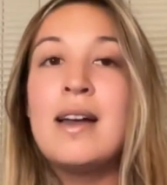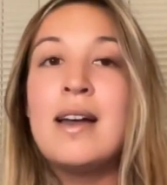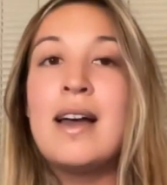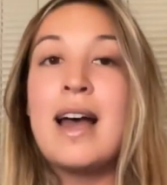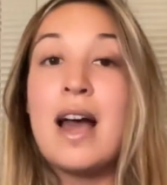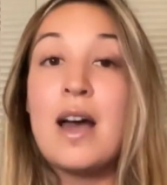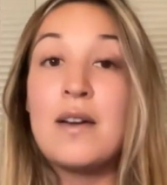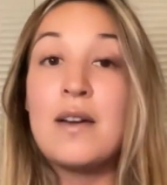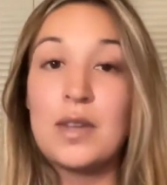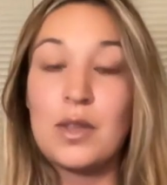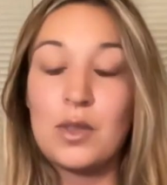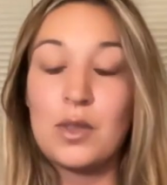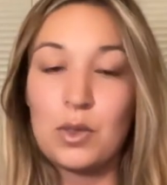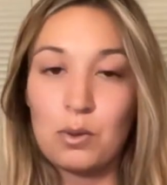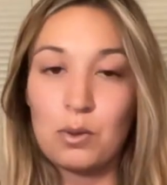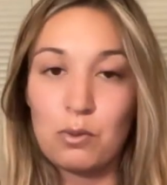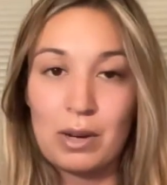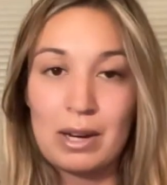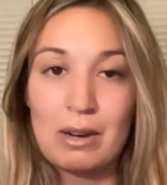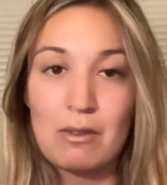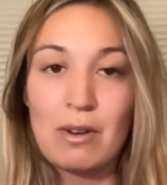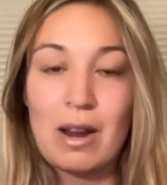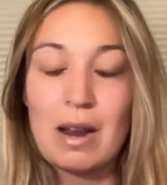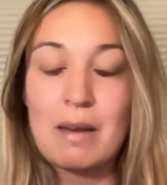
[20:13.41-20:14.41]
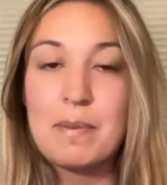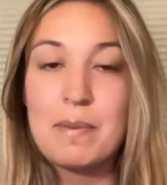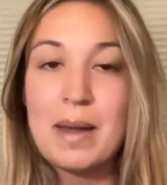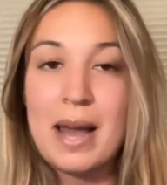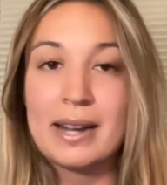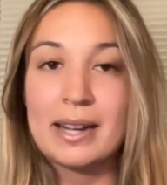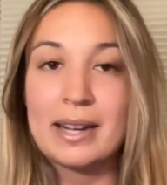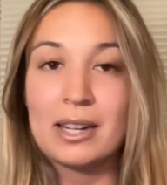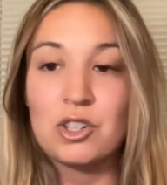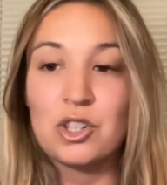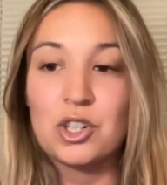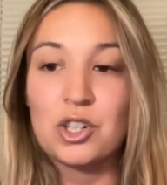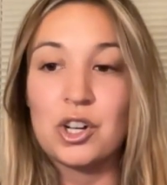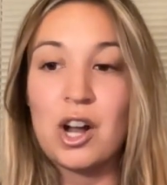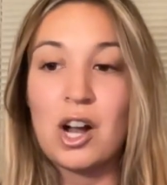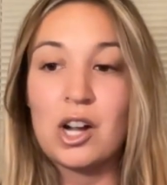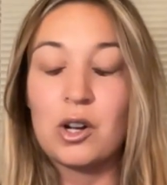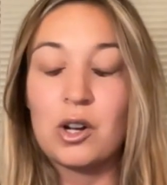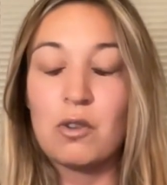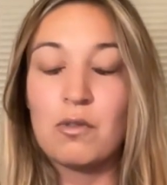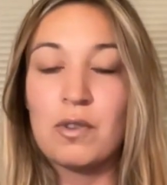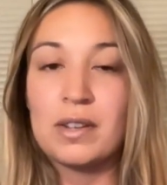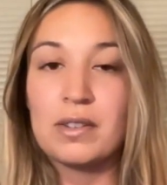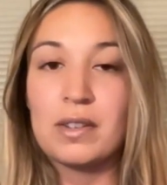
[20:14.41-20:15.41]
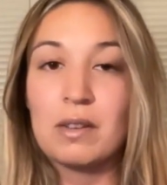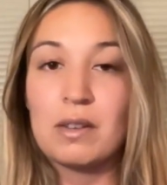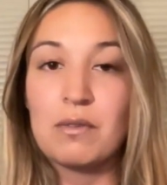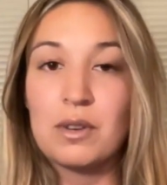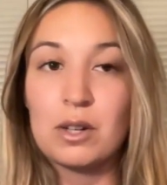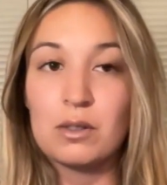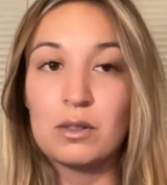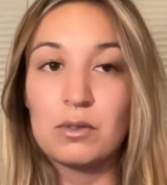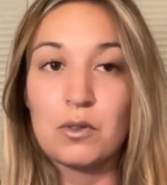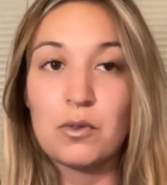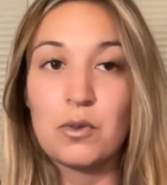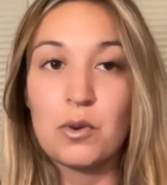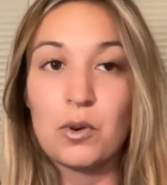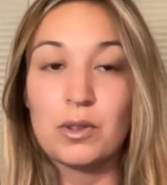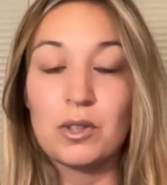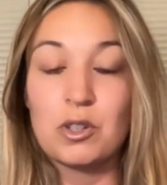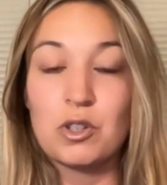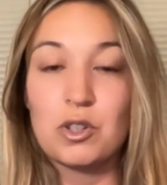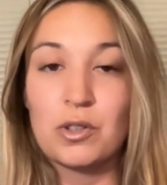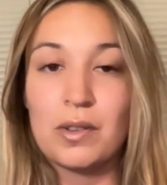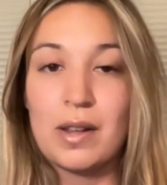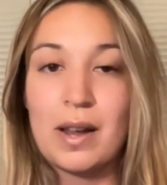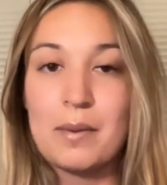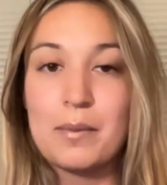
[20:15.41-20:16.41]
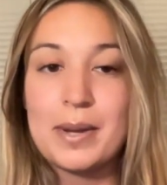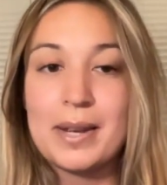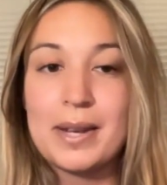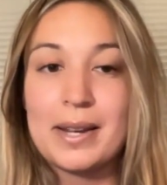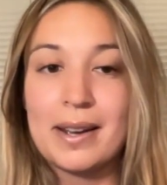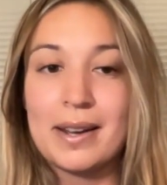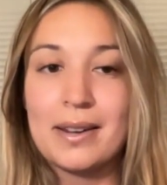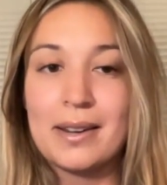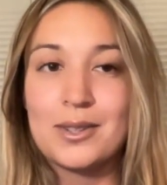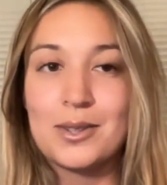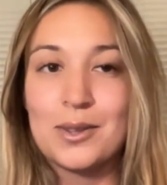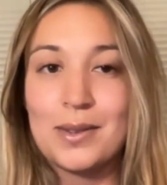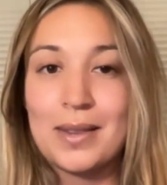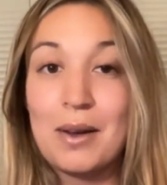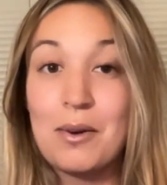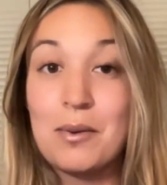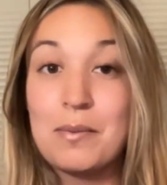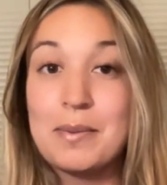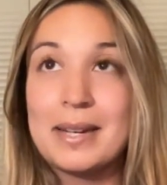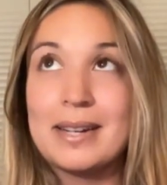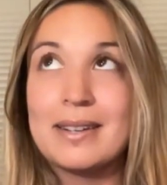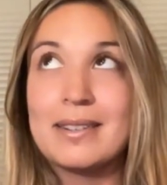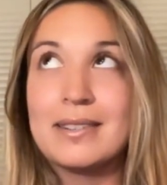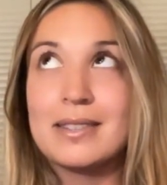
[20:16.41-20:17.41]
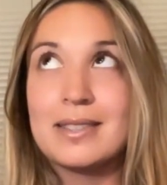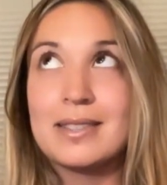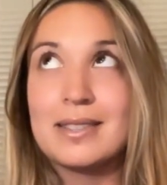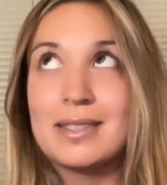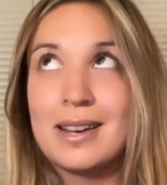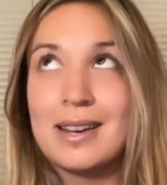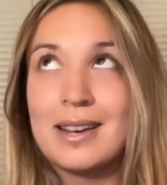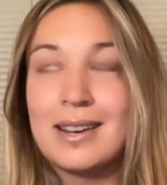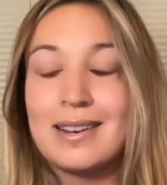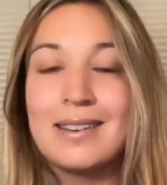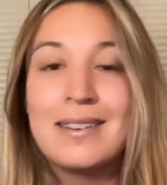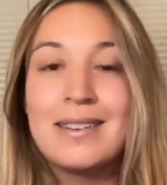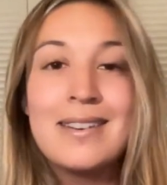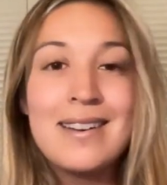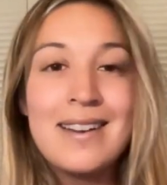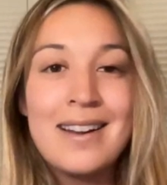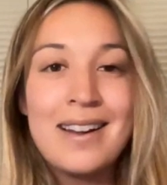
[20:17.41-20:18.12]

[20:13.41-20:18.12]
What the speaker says: and then 3 right back in Chicago at Wrigley Field for 4th of July weekend. So that will be insane.